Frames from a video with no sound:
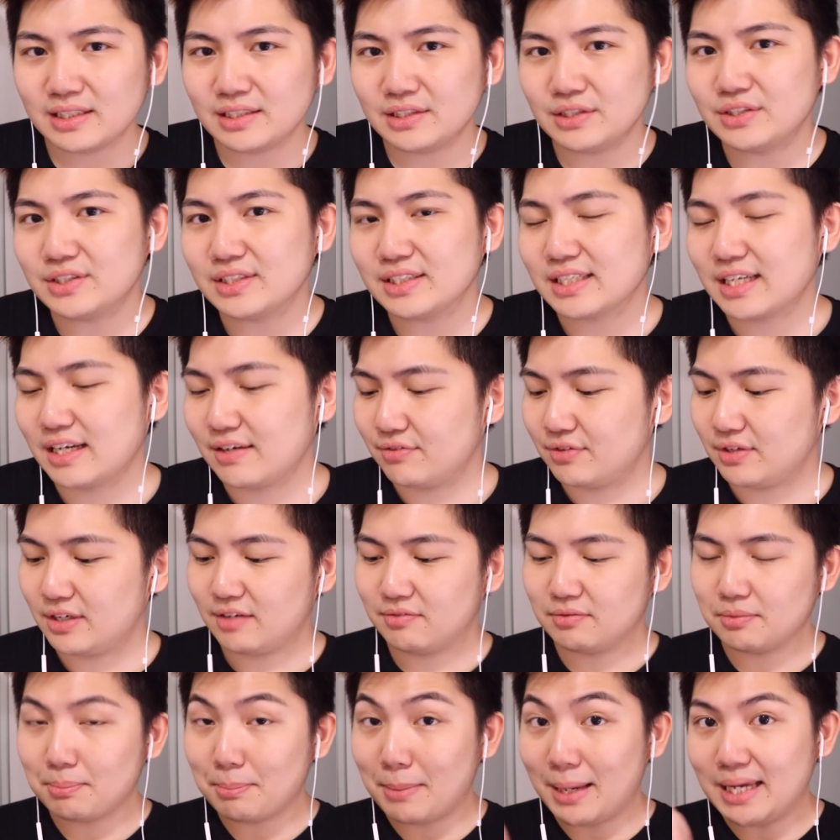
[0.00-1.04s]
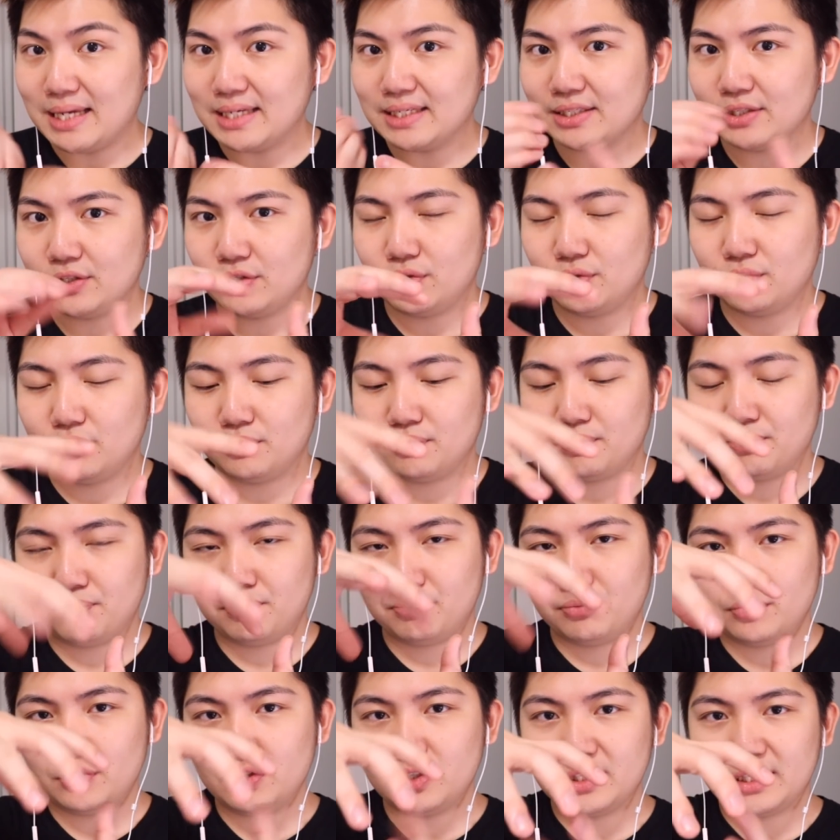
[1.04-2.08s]
You just have to have a base and you
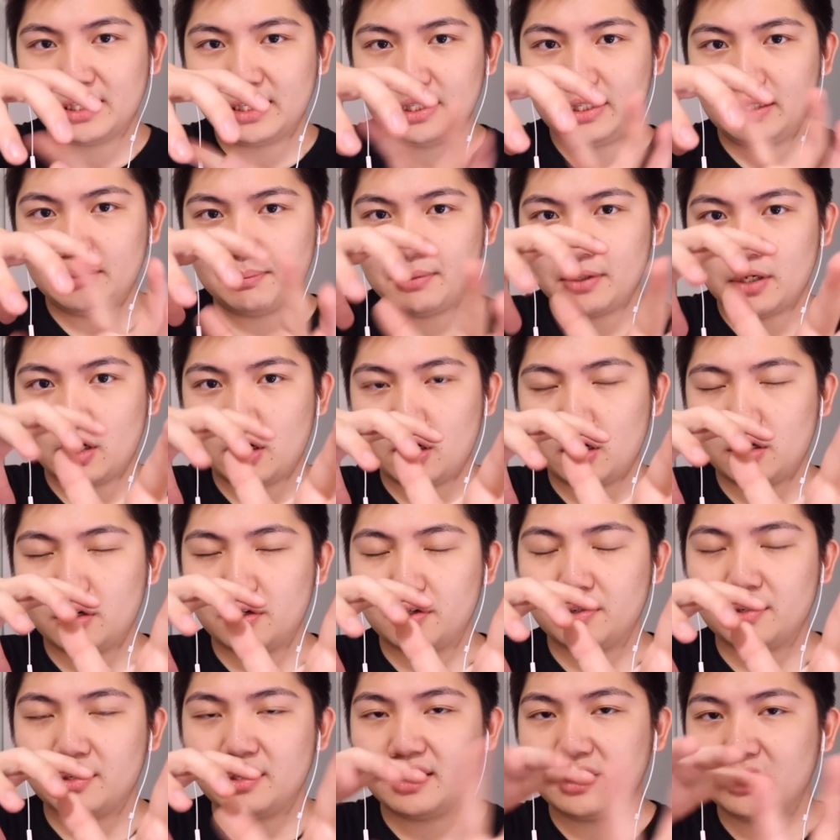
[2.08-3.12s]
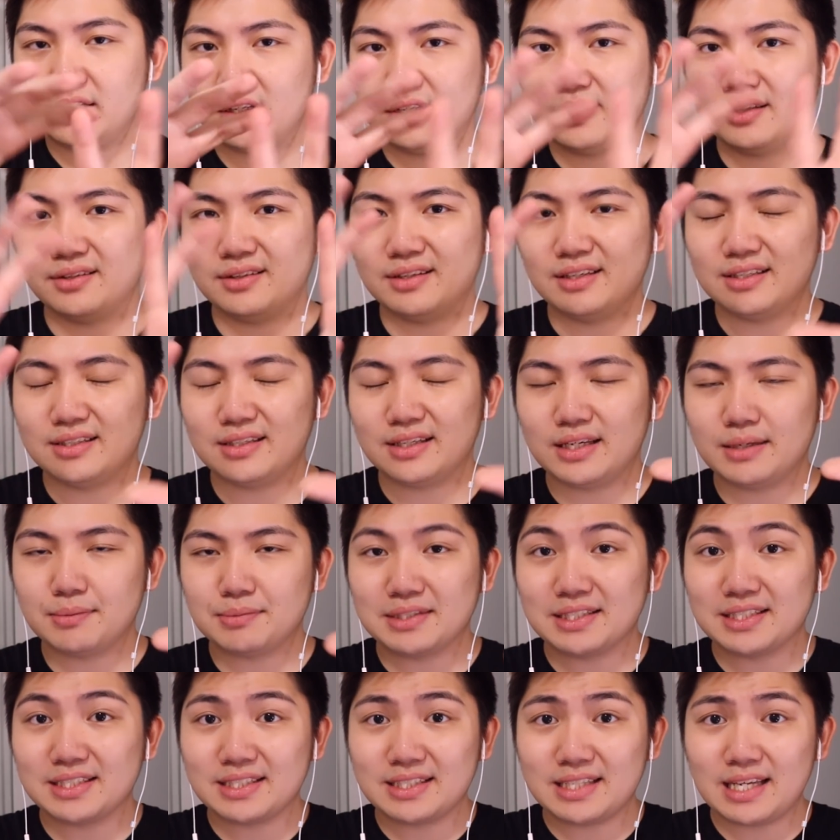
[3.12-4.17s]
just clip it on and then it
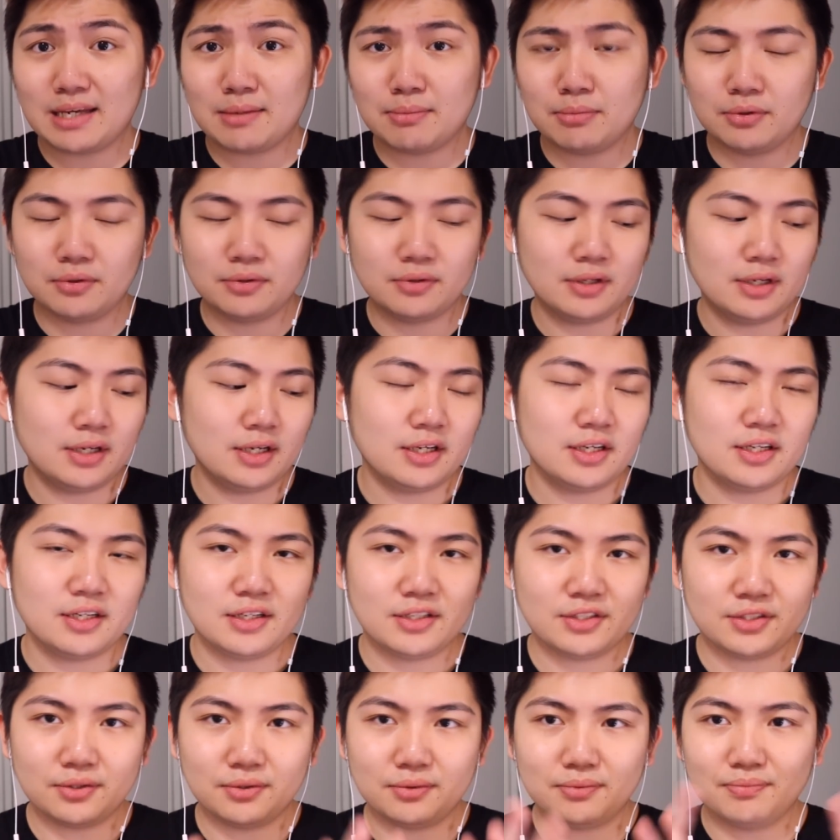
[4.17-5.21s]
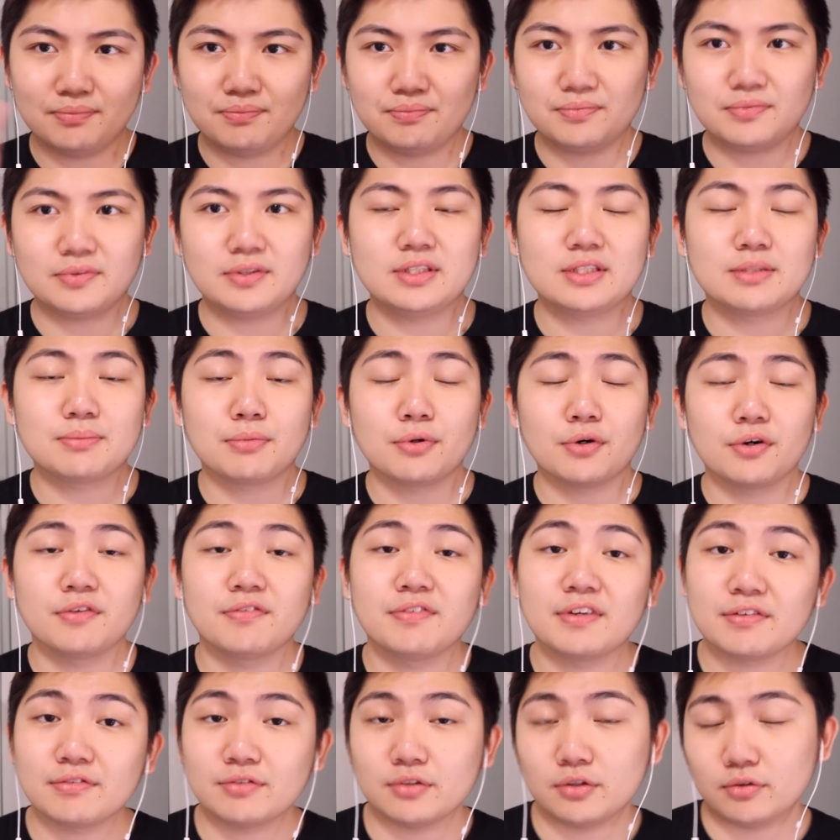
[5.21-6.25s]
keeps it stable. So it's
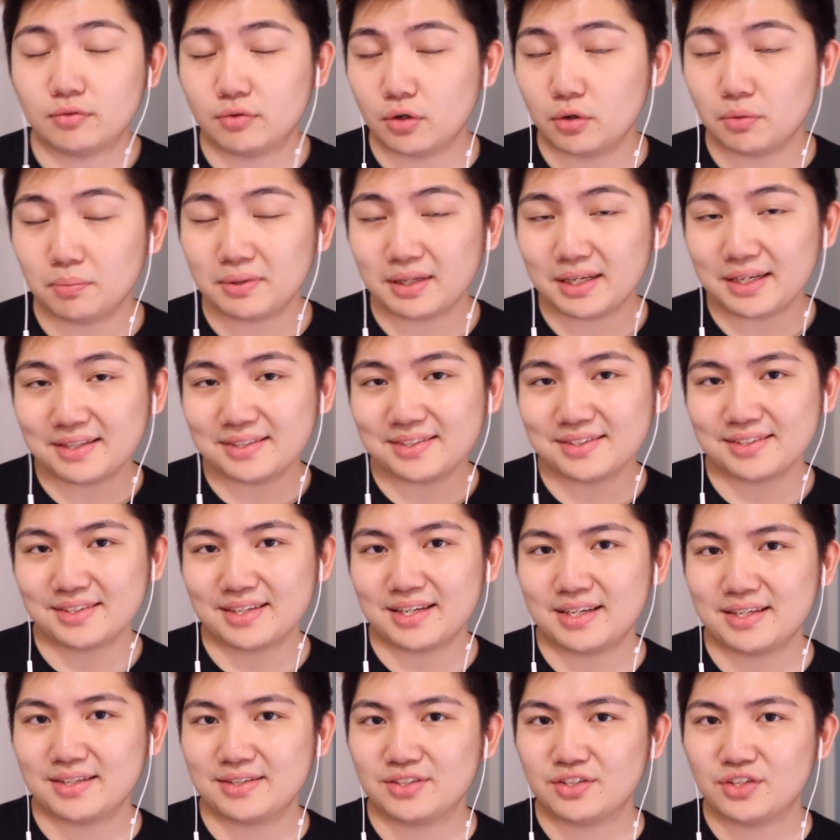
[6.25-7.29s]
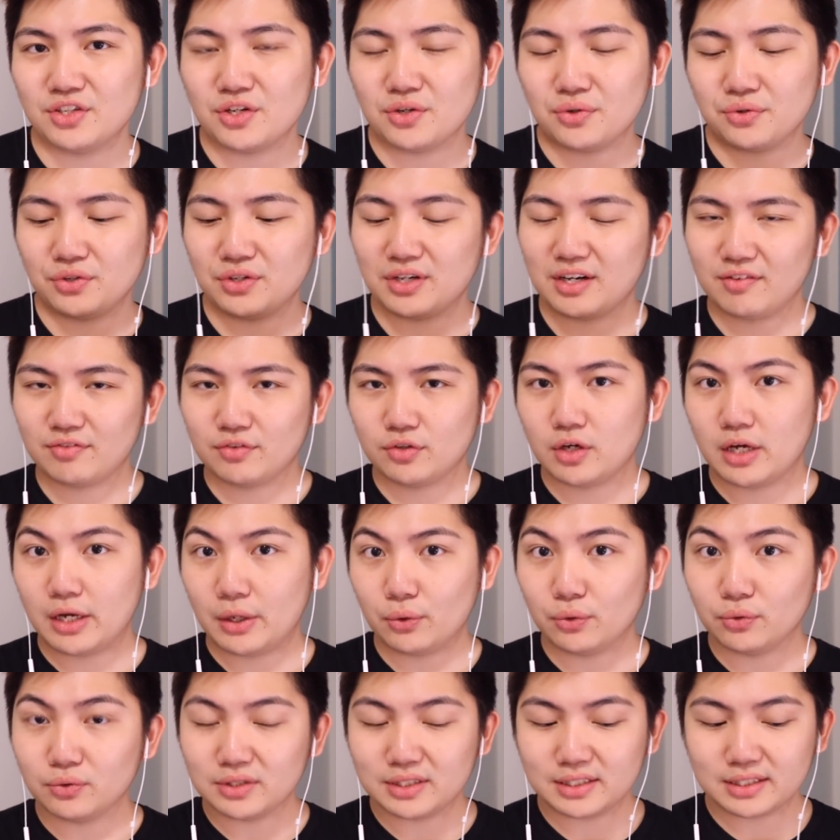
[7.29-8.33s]
perfect for role plays and you don't have to
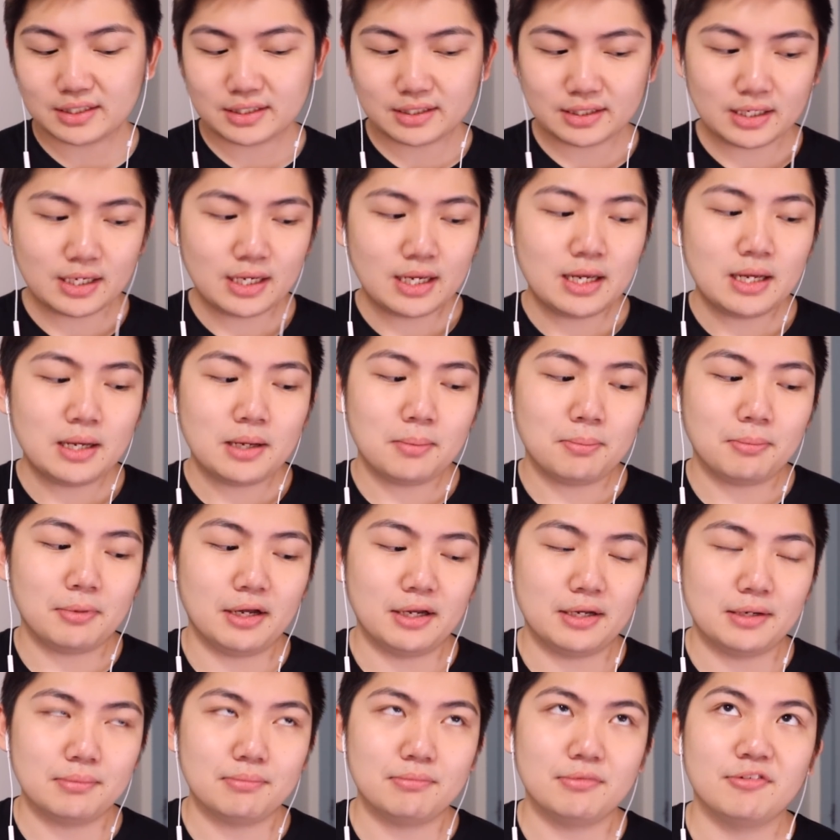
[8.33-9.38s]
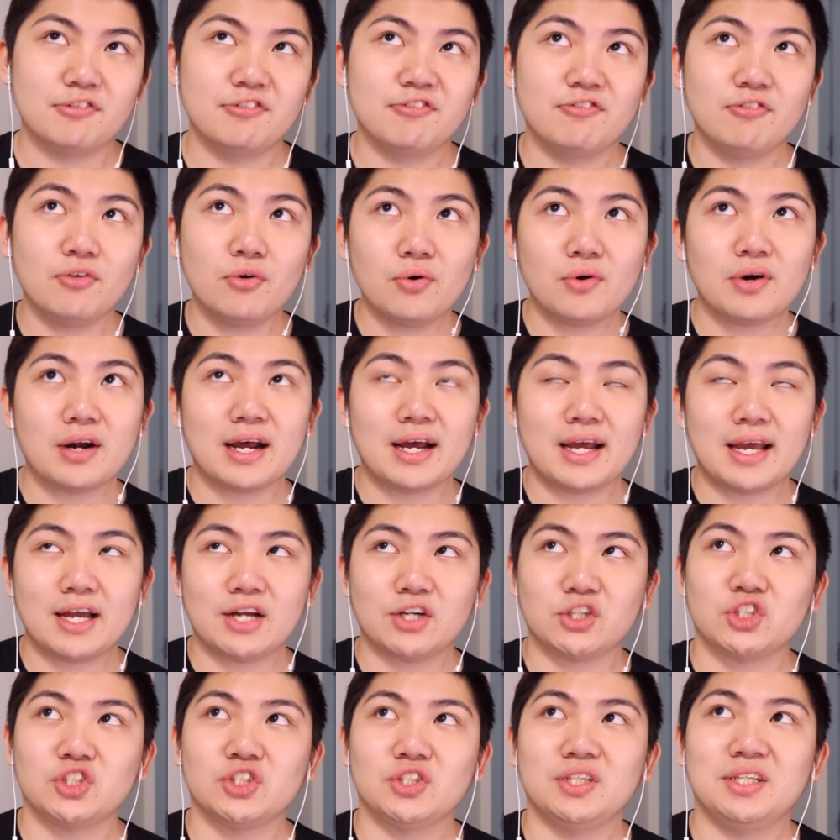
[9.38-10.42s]
hold it. But before I
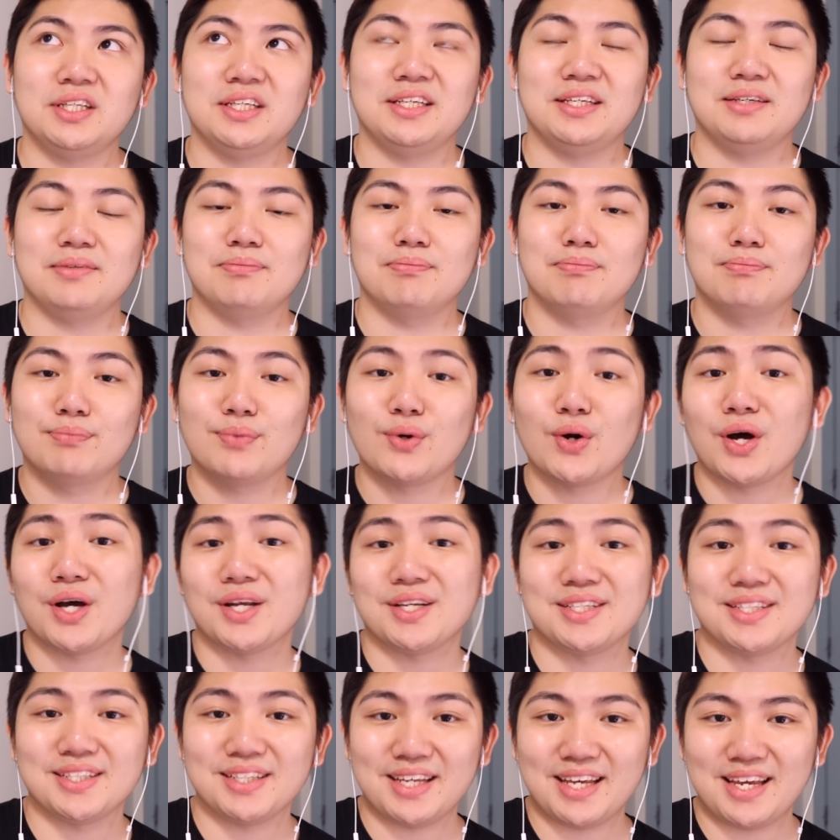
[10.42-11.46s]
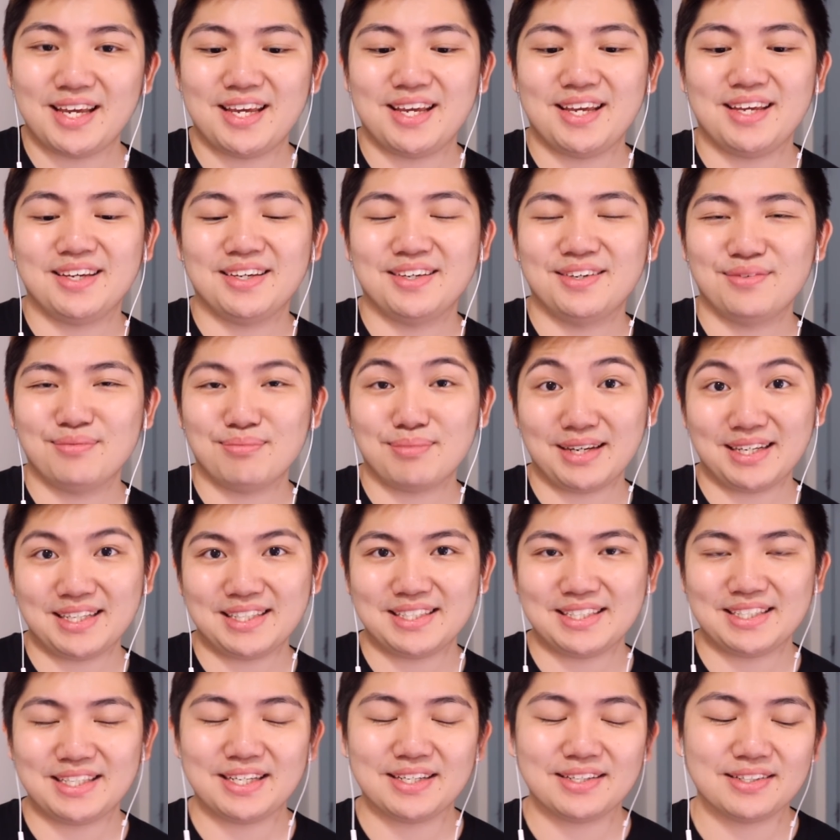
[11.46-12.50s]
actually bought a mic
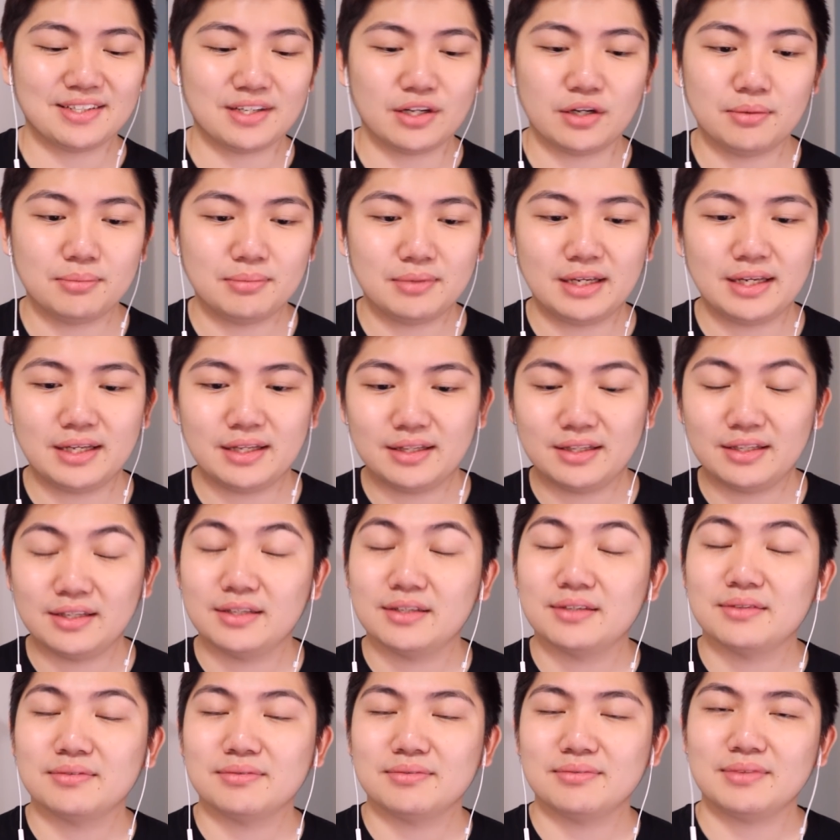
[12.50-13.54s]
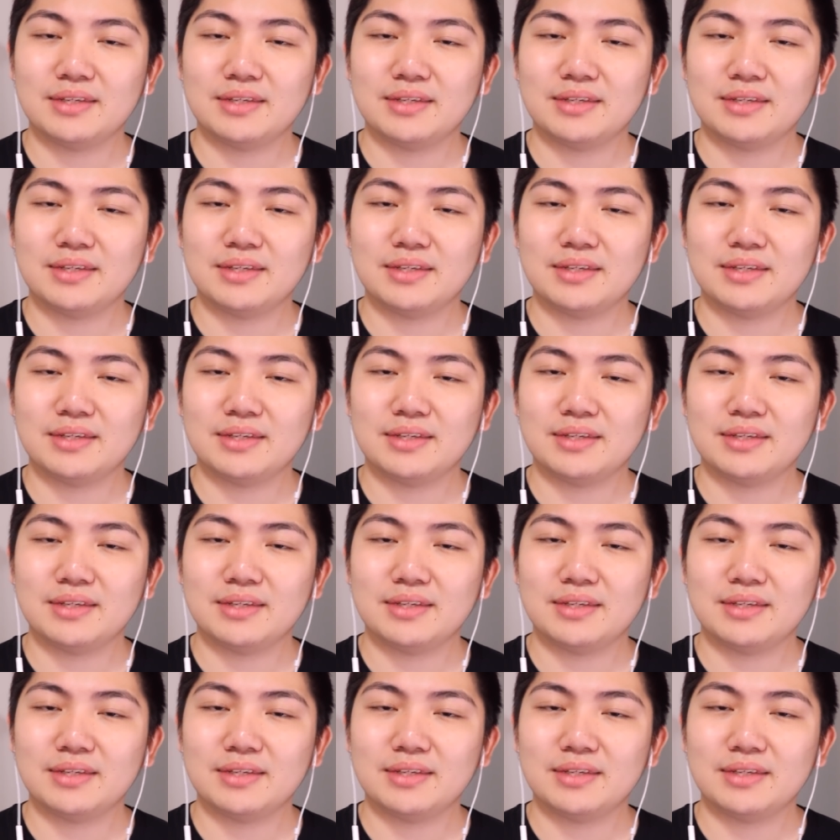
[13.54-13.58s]
stand and the